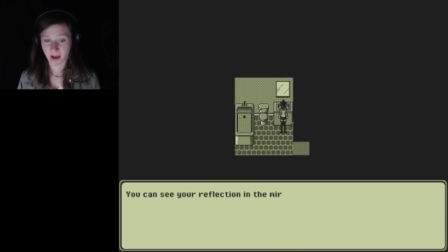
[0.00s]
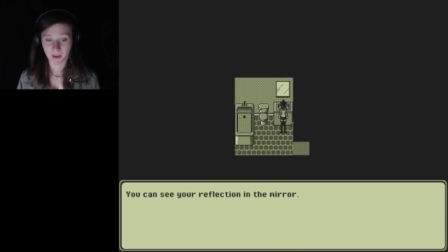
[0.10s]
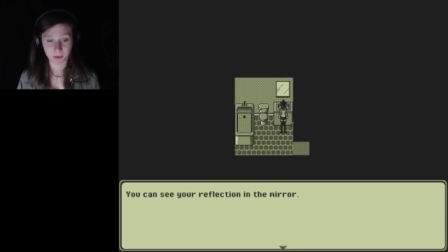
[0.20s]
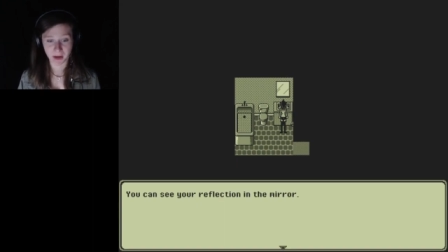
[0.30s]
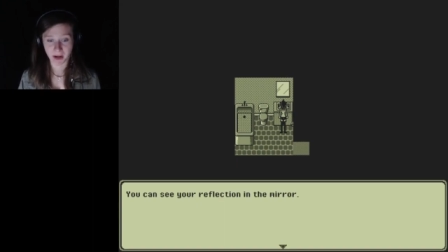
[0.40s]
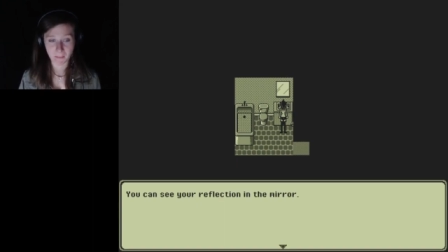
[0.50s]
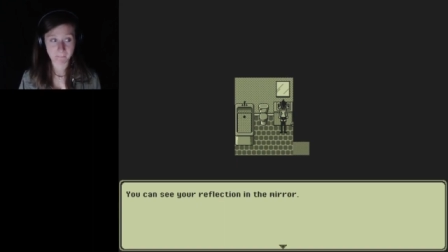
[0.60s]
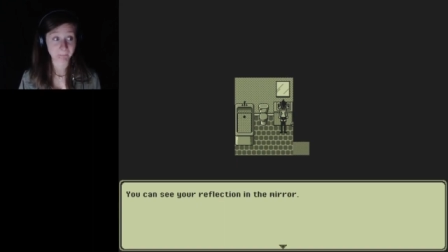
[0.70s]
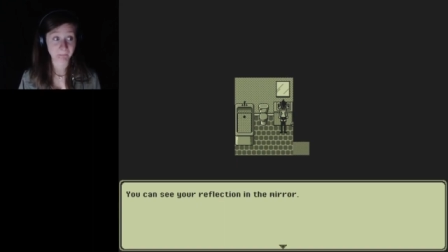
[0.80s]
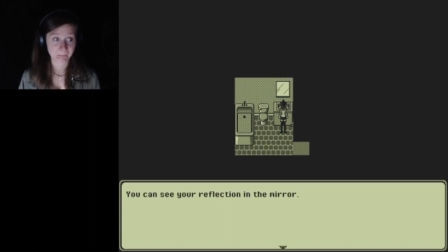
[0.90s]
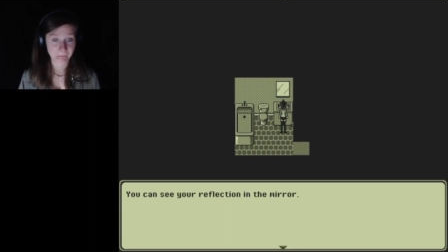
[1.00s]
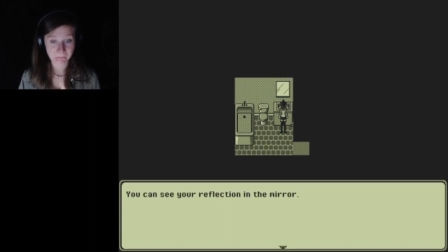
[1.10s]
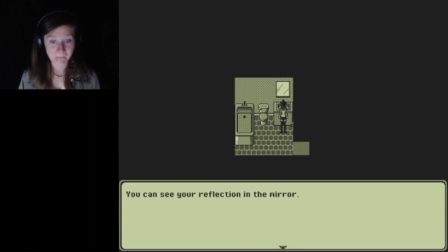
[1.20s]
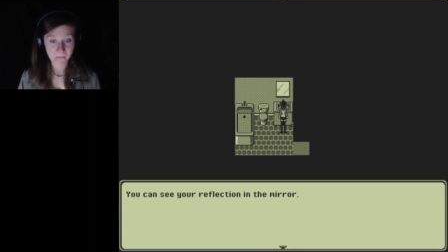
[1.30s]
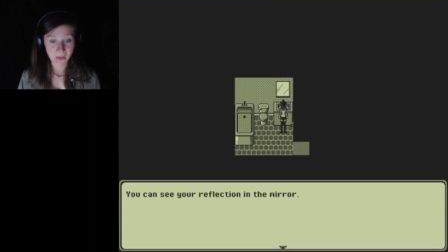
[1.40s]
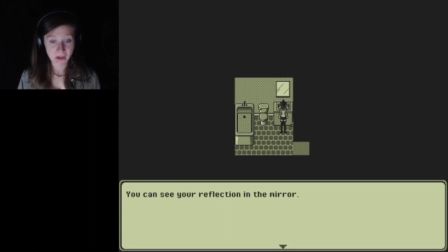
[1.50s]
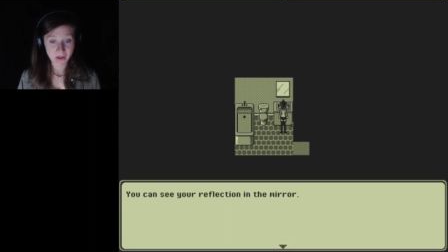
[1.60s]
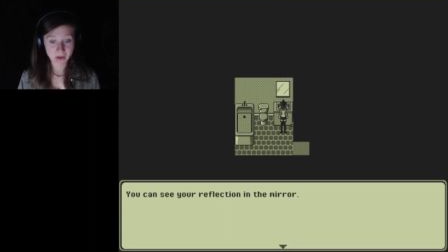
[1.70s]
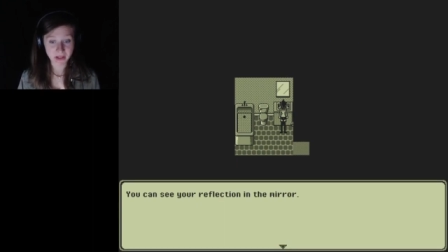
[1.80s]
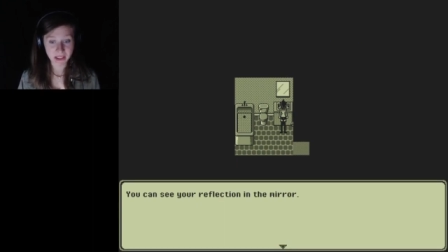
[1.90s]
the bathroom now.
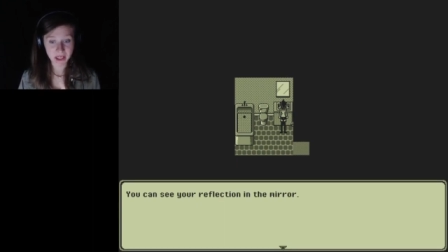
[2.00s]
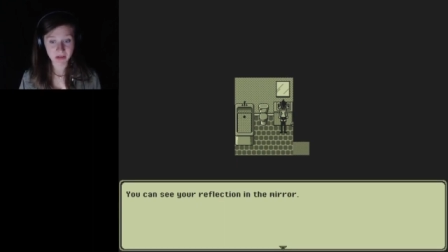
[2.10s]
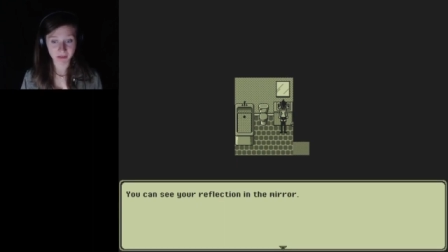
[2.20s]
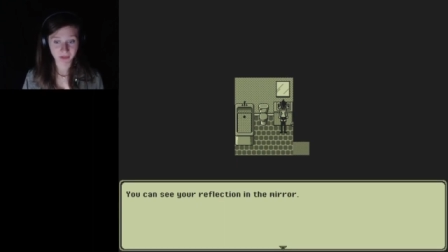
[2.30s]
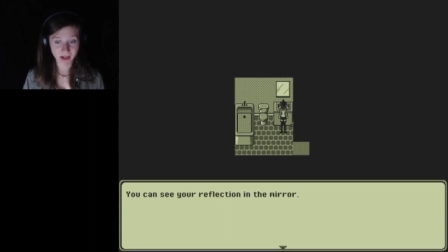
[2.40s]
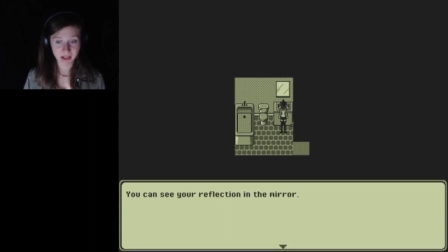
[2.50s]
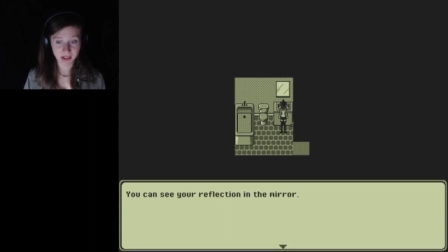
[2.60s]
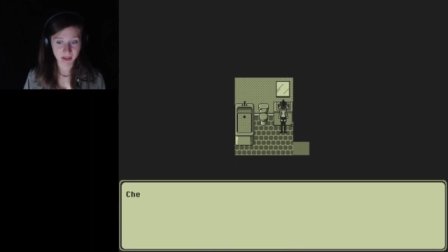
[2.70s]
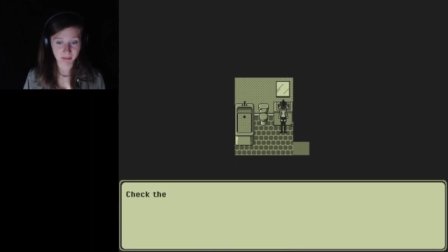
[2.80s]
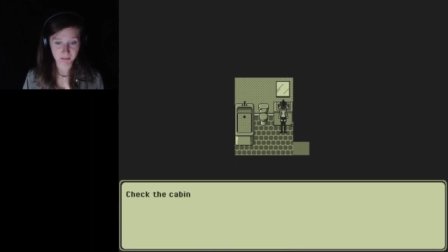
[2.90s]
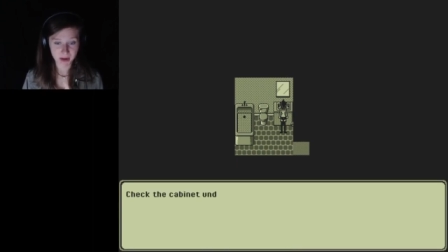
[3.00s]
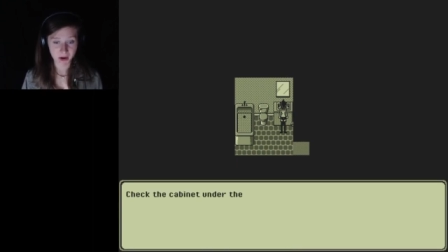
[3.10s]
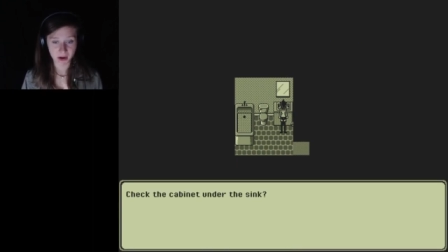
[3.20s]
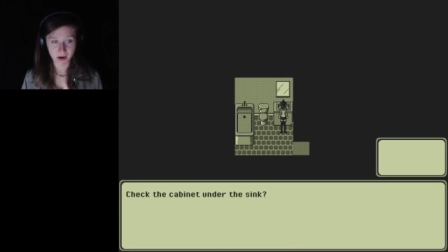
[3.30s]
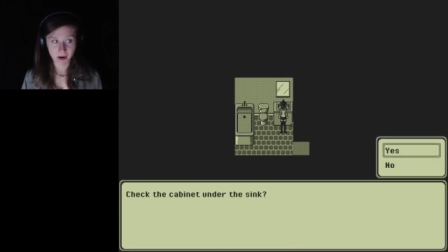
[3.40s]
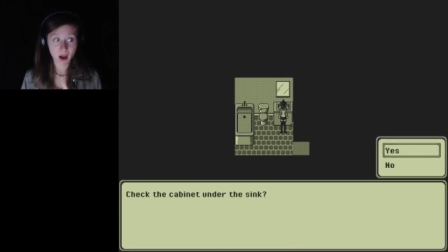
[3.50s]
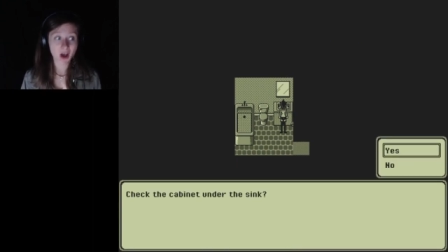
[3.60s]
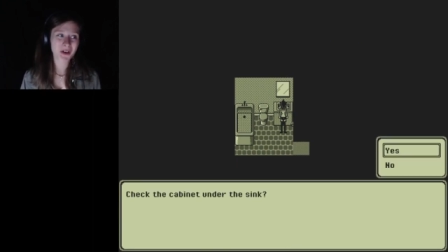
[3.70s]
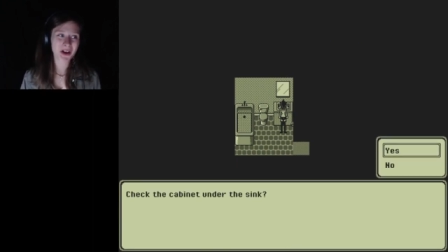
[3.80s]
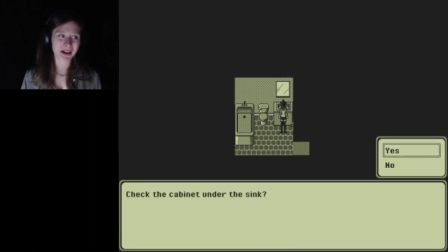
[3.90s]
You could see a reflection in the mirror.
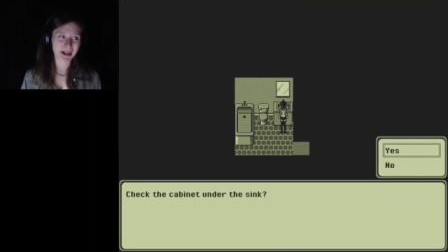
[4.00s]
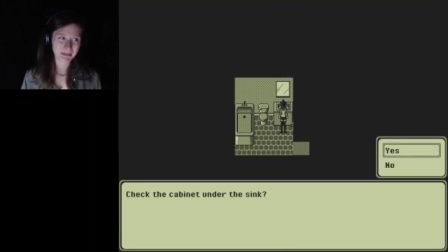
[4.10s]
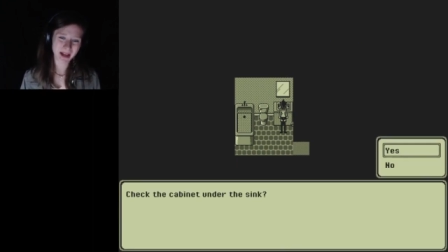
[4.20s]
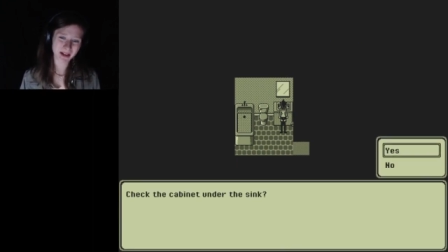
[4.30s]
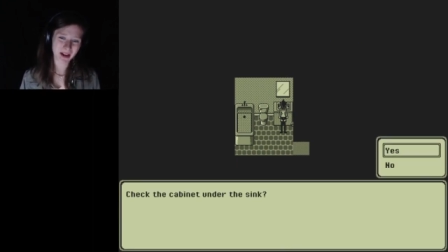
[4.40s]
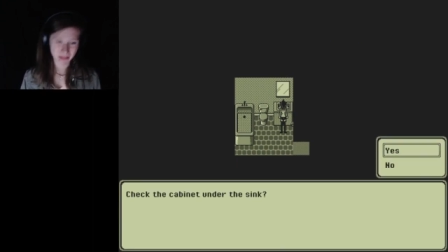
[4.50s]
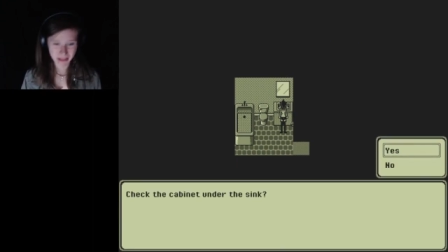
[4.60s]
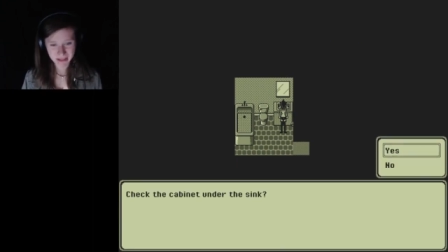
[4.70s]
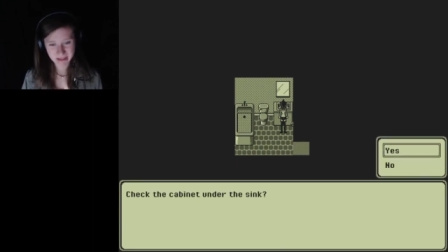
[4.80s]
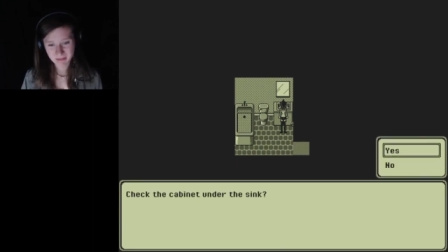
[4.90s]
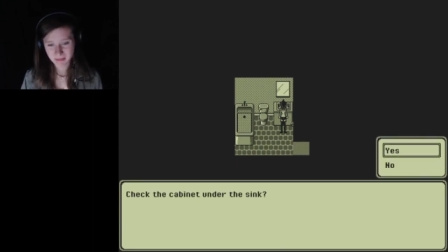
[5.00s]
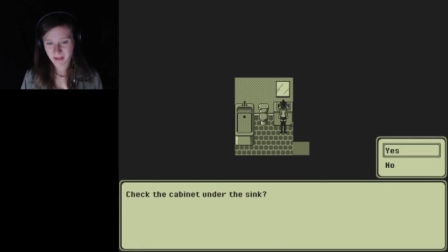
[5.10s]
Oh good, I'm not a ghost.